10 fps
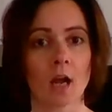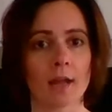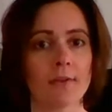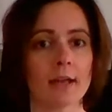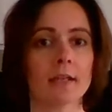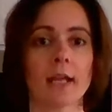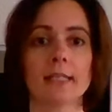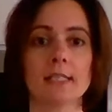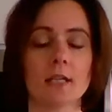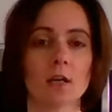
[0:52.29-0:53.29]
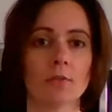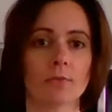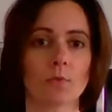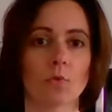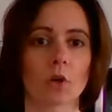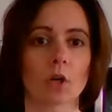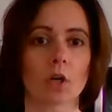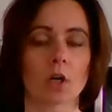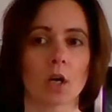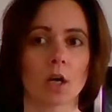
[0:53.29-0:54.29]
I've had an idea
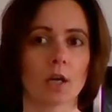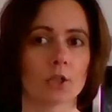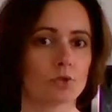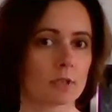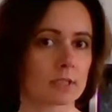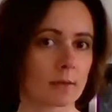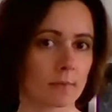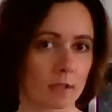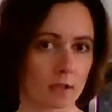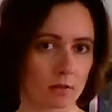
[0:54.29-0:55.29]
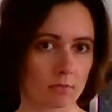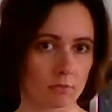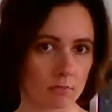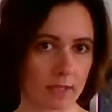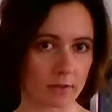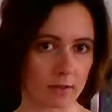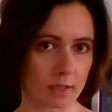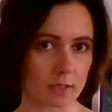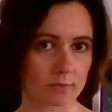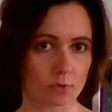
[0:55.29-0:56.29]
for doing something like
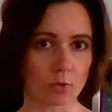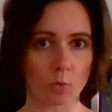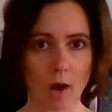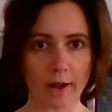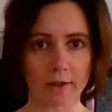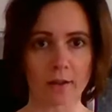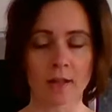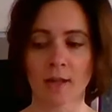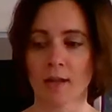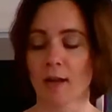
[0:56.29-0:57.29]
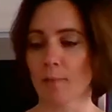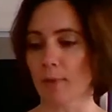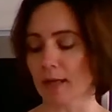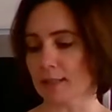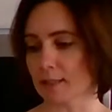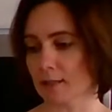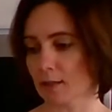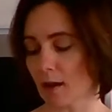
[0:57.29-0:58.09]
this for a while, but